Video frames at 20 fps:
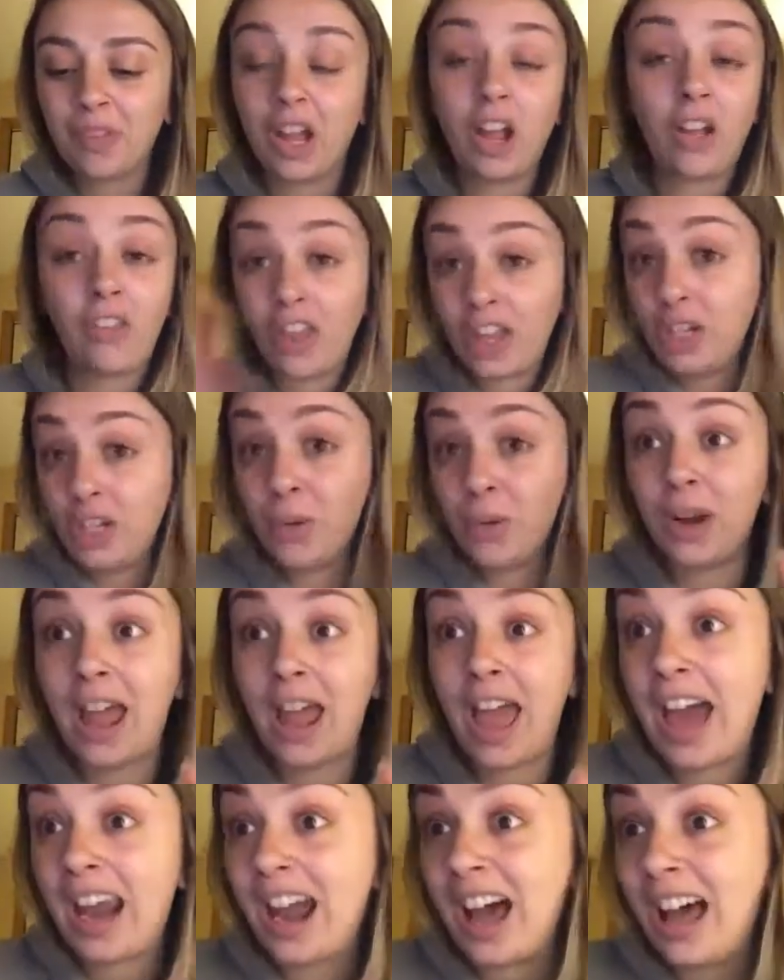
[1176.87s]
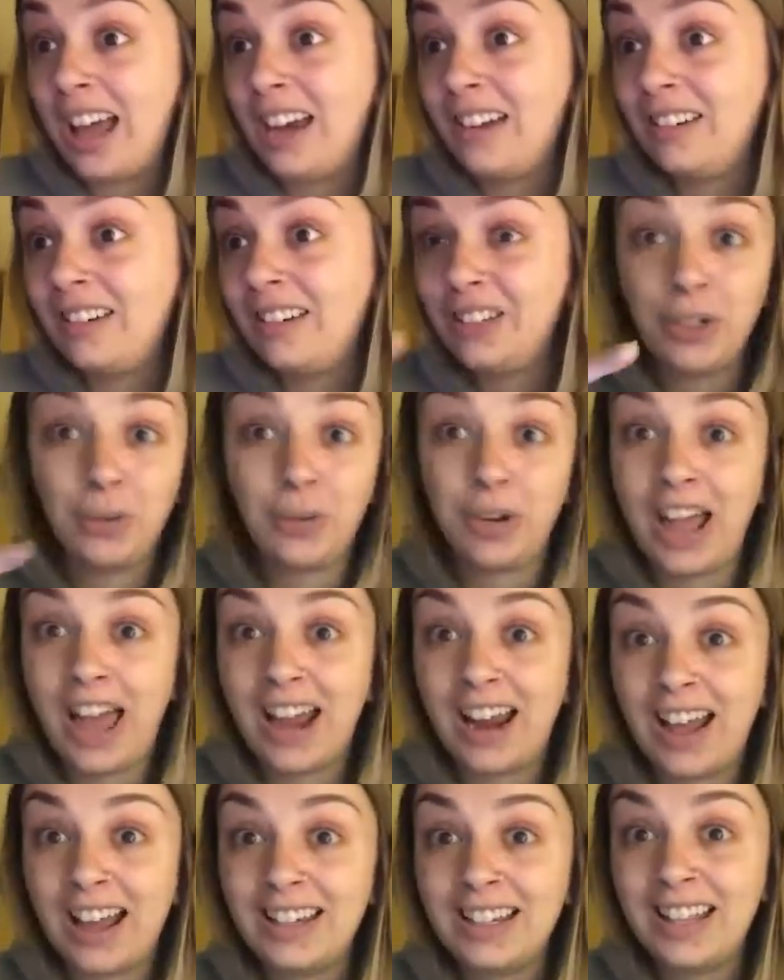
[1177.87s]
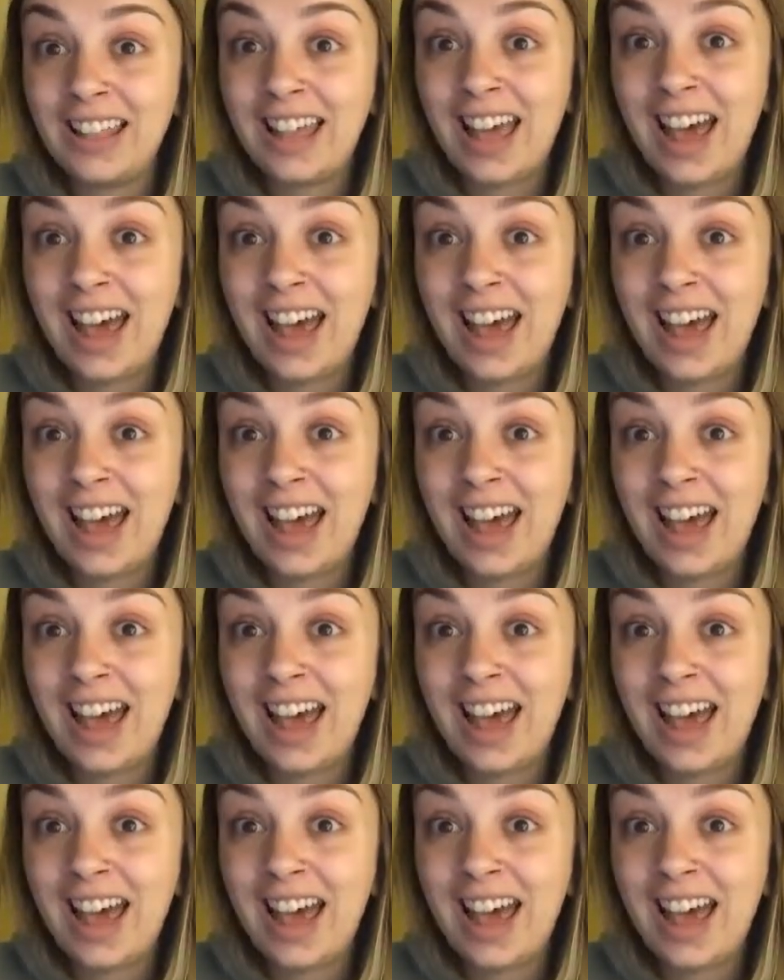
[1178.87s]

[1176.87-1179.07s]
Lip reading: unless you want to add on. Do you want to add on to that?